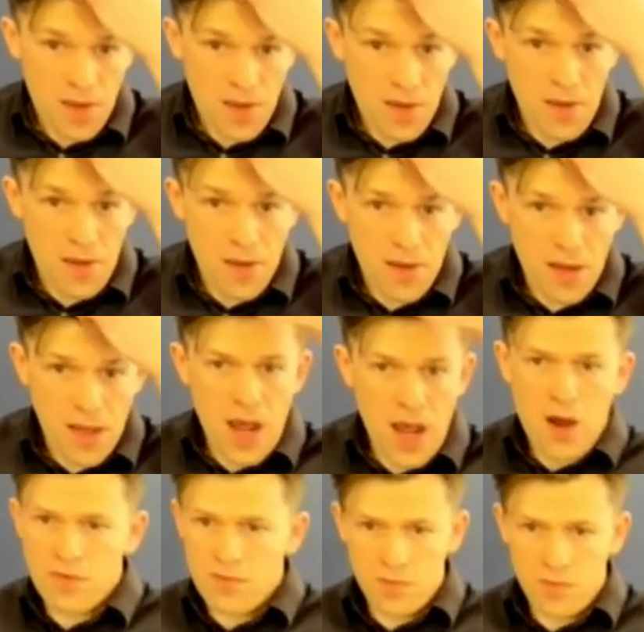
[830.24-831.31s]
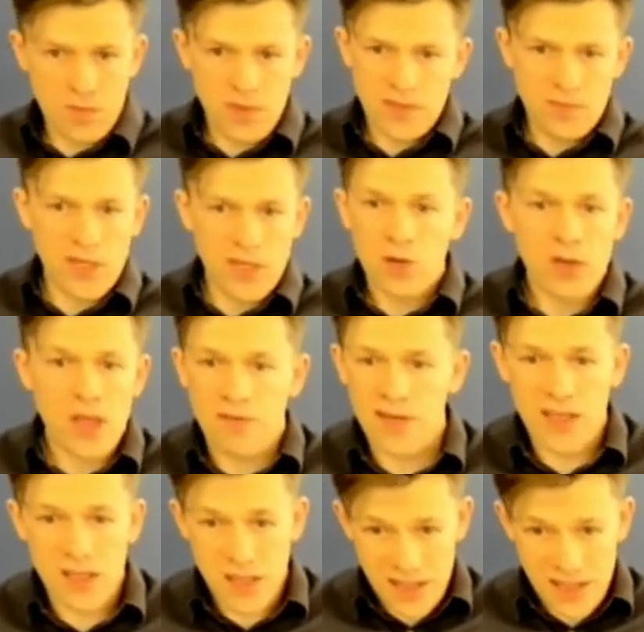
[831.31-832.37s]
Uh, and now we, we don't have
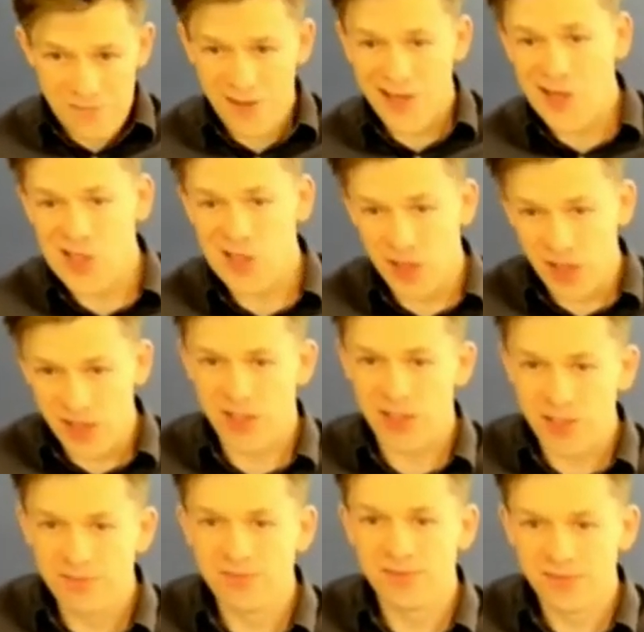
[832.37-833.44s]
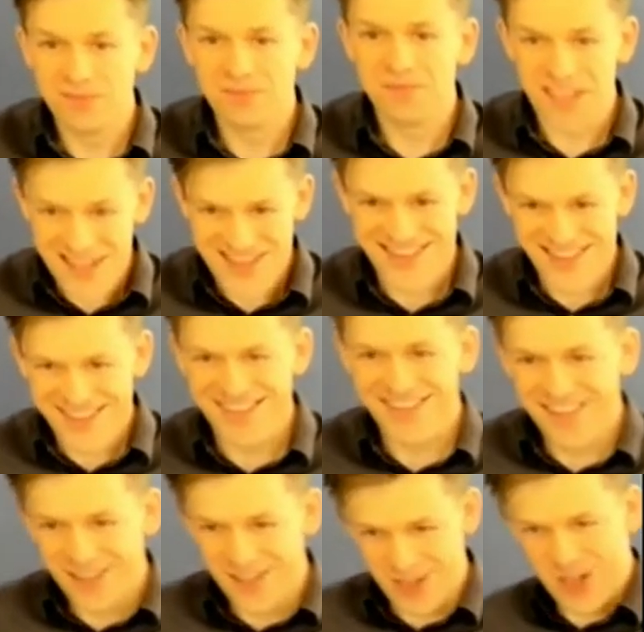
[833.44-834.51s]
an infinity structure yet,
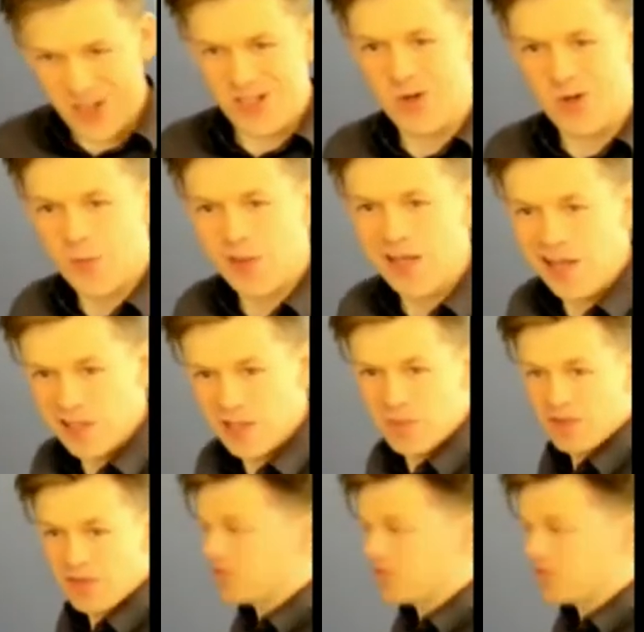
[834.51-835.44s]
just a normal algebra.